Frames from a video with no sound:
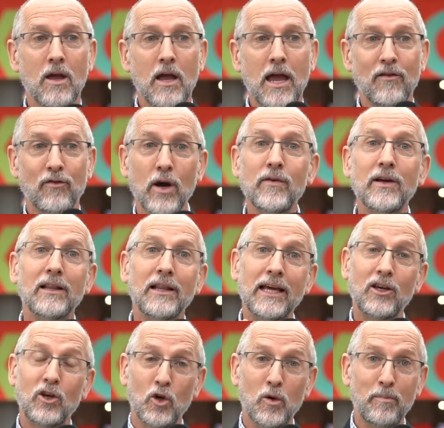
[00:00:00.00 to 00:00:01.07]
for every
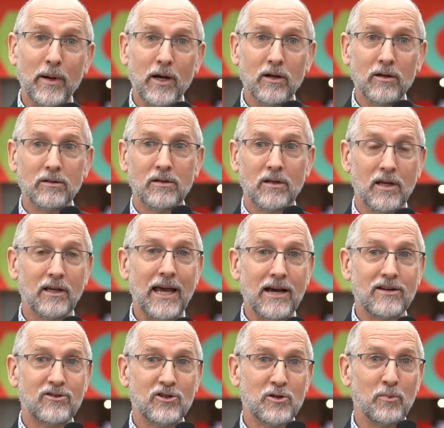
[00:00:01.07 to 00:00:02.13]
link you build, the
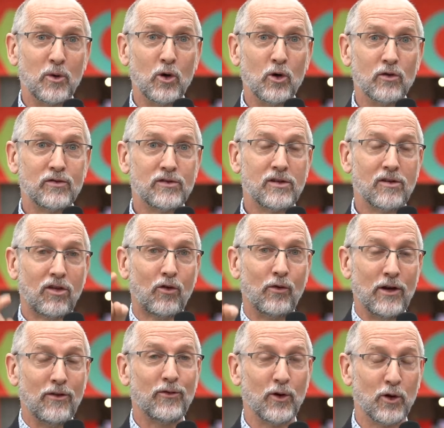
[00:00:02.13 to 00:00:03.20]
guest is moved
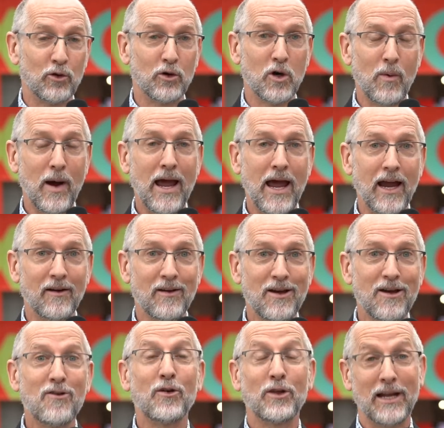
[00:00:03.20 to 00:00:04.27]
three further away.
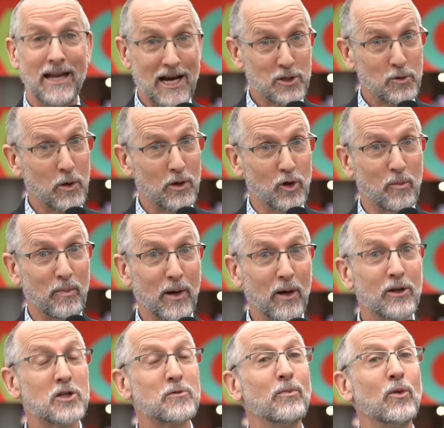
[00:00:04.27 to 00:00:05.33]
For the next one you
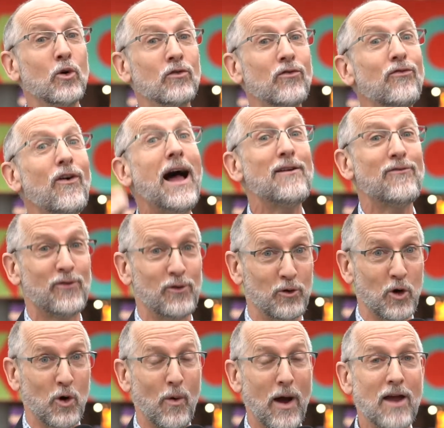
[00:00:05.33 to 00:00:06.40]
build, it's moved five
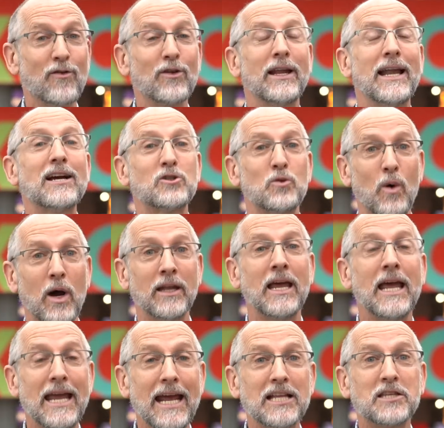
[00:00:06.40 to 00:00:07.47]
further away. For the next one,
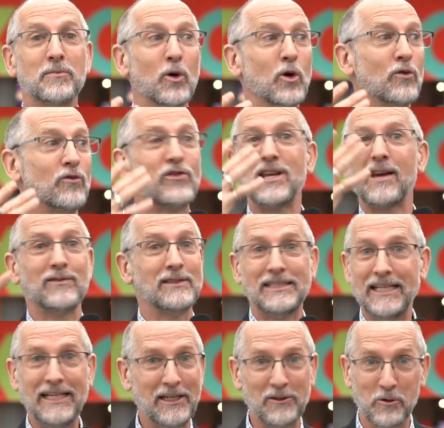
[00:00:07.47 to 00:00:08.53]
it's moved
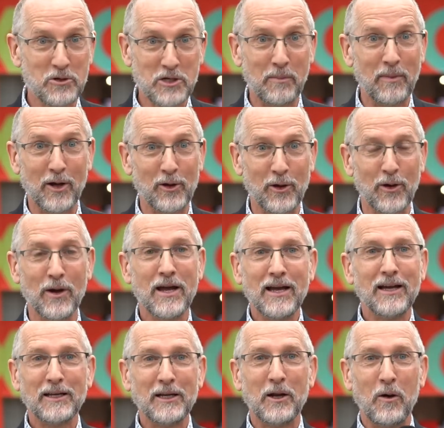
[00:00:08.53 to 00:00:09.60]
17 or some other,
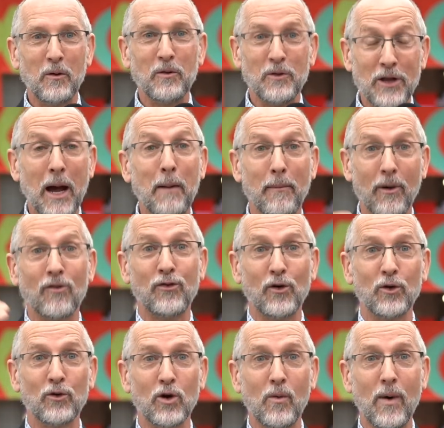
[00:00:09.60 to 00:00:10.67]
you know, number
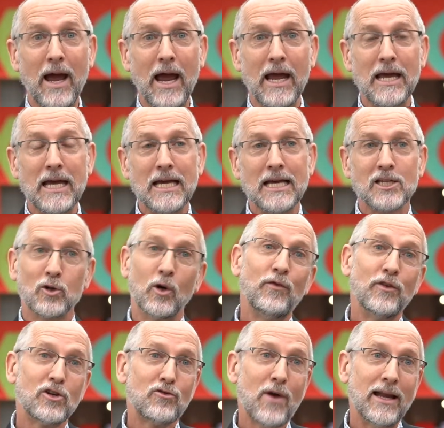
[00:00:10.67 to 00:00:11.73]
further away. So
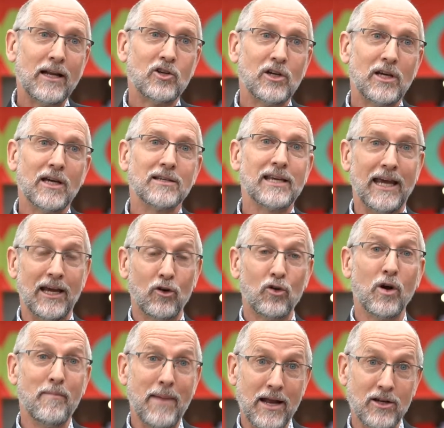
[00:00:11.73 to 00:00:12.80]
if your strategy is
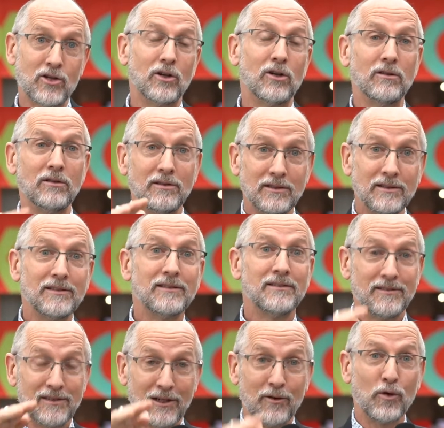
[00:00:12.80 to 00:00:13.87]
incremental
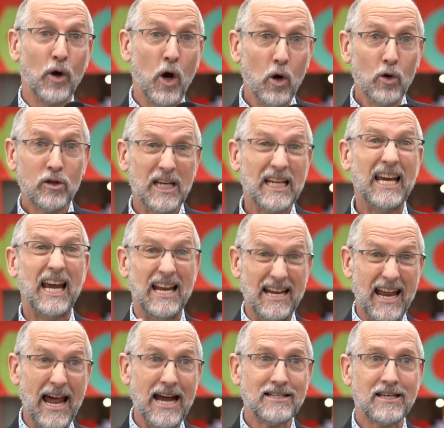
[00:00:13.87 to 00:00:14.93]
growth to
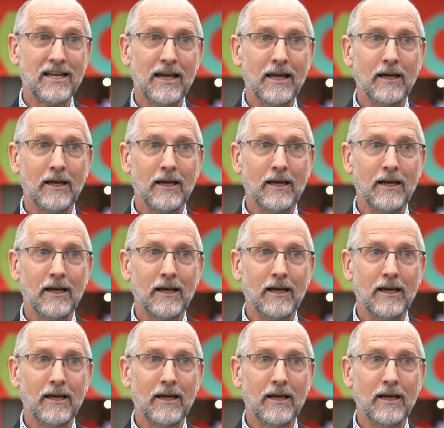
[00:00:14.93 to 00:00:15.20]
connect,